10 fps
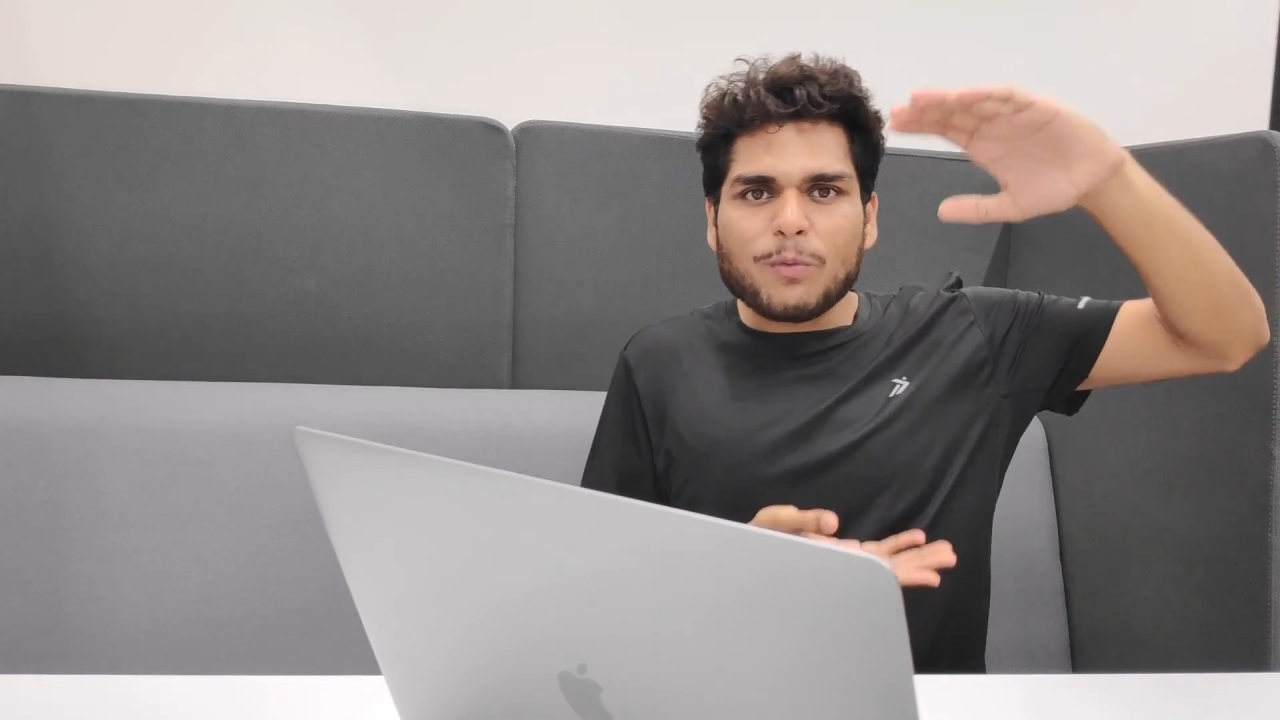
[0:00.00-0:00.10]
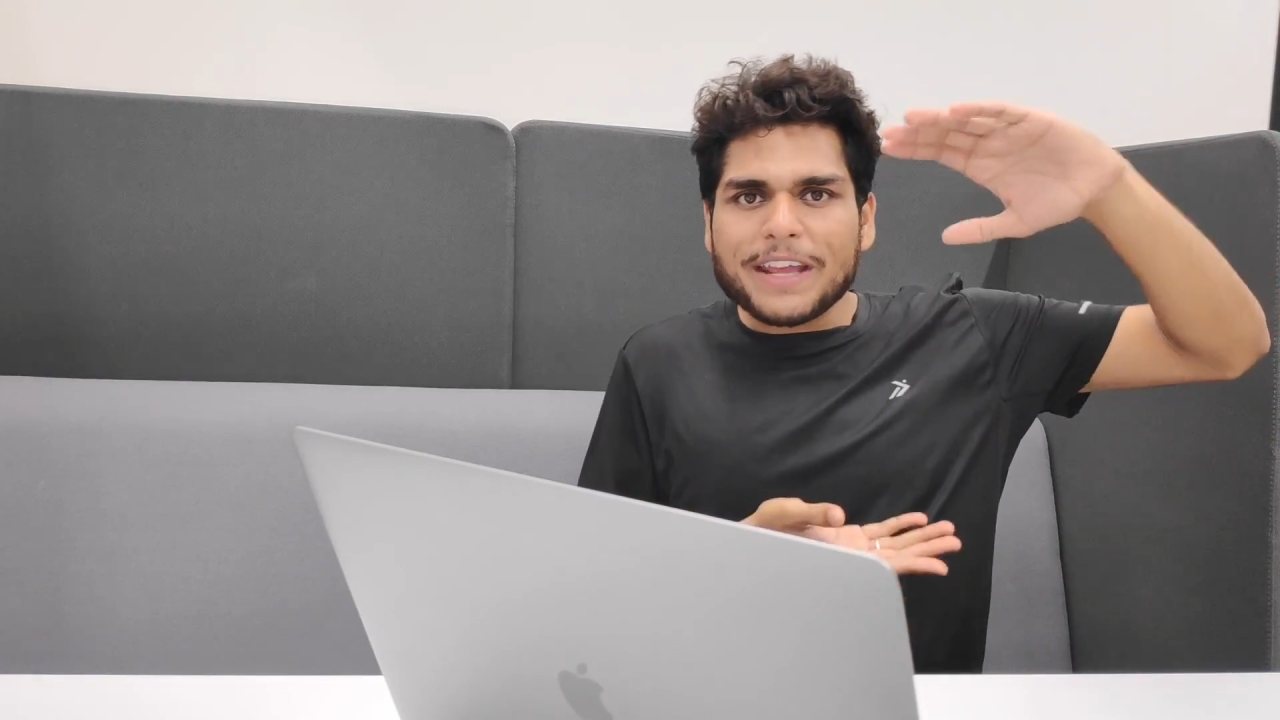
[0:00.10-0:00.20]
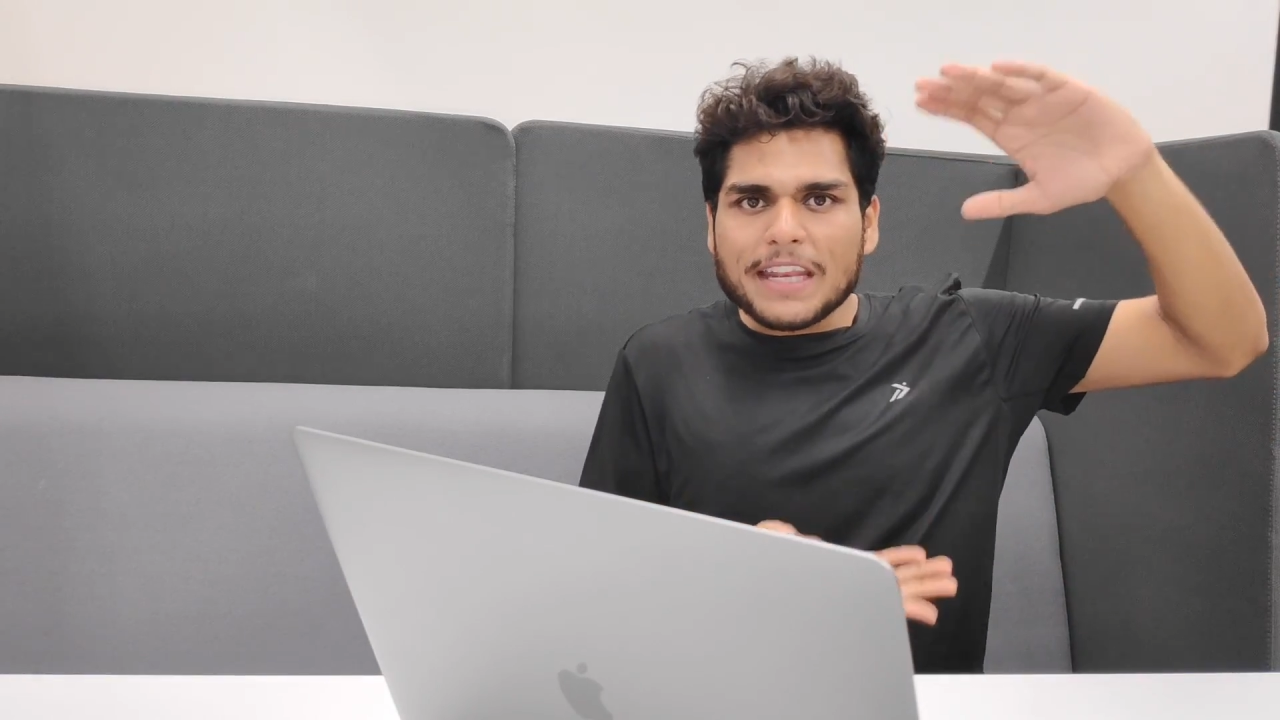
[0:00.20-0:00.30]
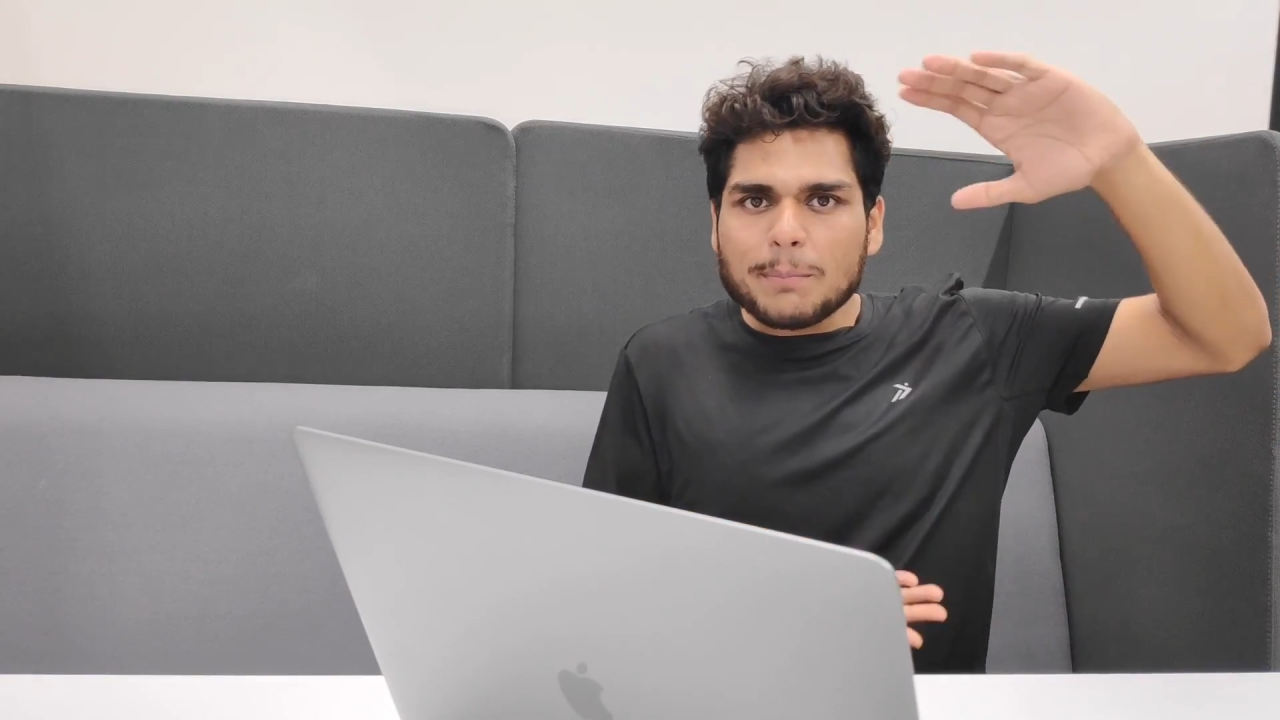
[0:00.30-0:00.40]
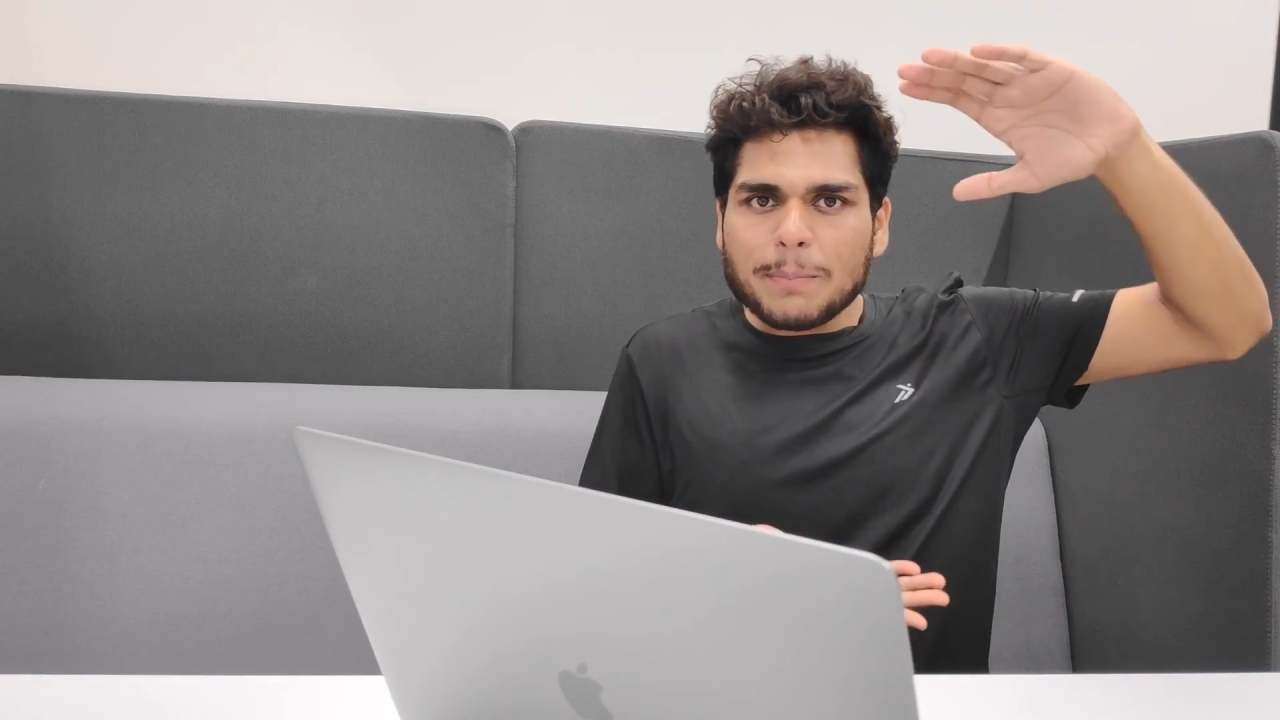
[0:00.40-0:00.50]

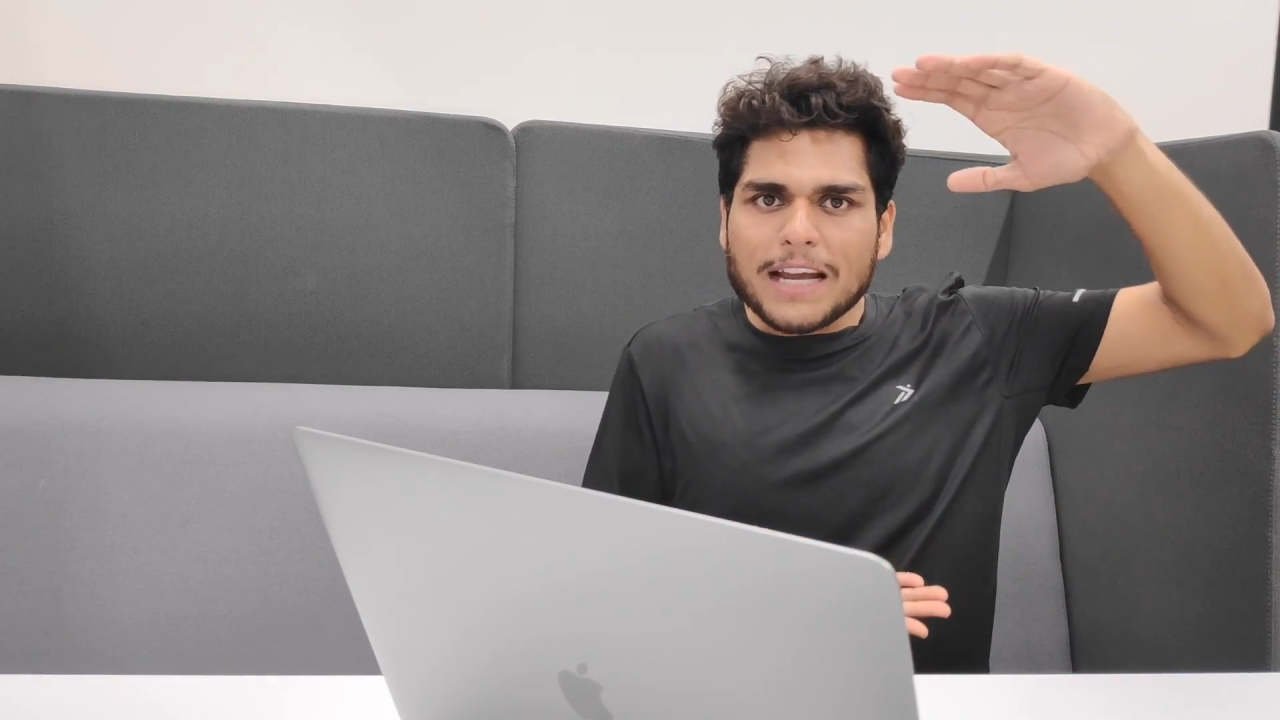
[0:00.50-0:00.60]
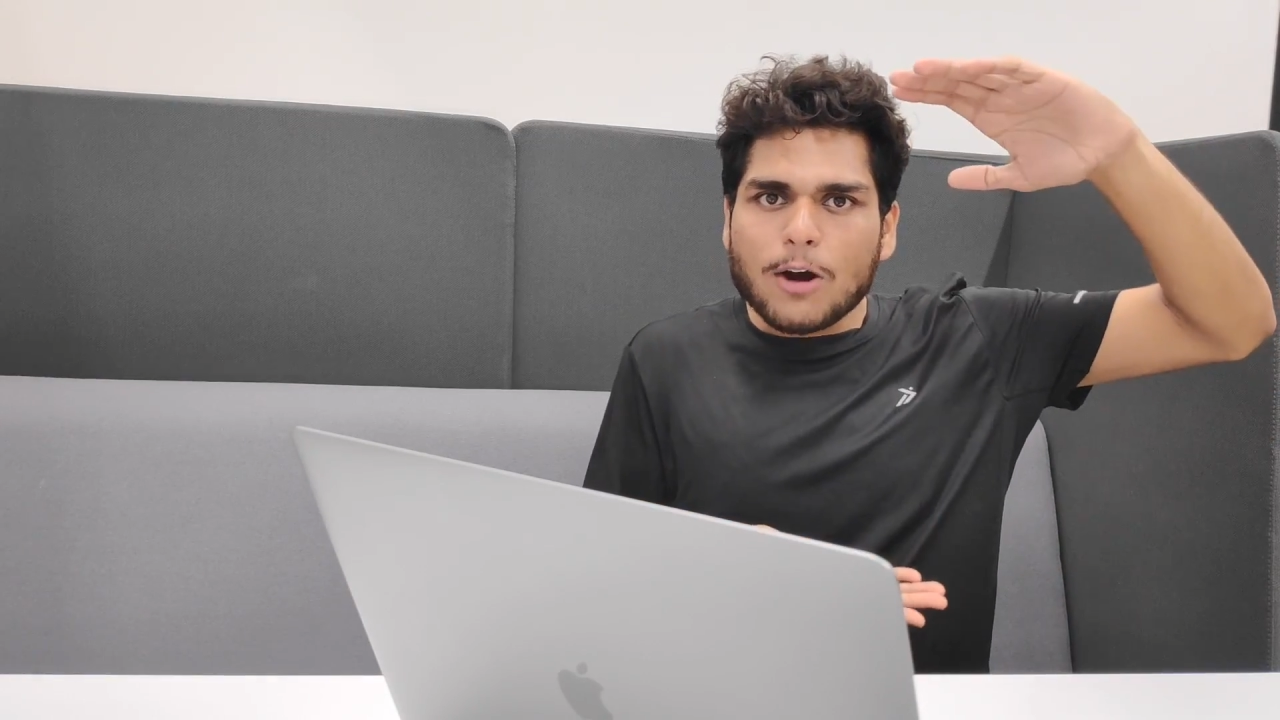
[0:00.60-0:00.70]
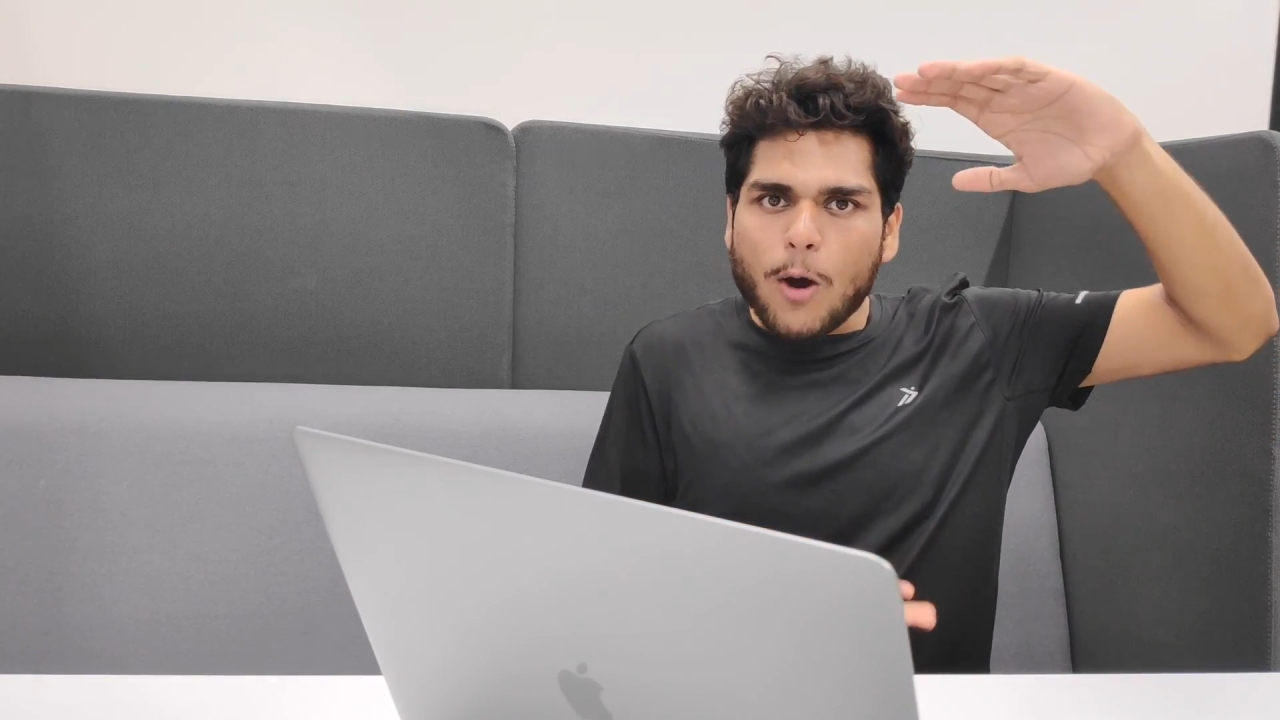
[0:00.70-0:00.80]
very big